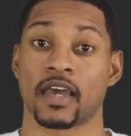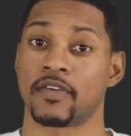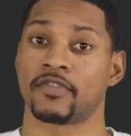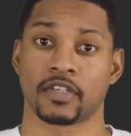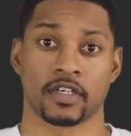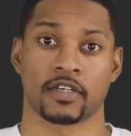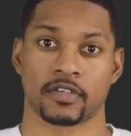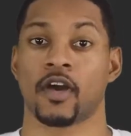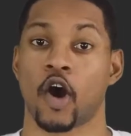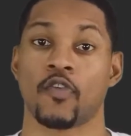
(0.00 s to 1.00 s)
every
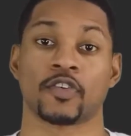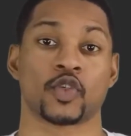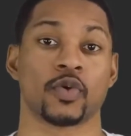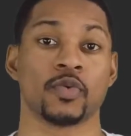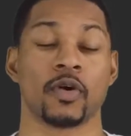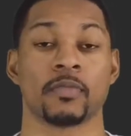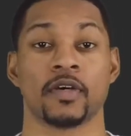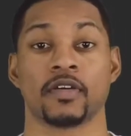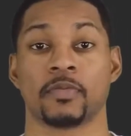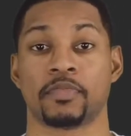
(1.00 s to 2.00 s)
year. Over 21 million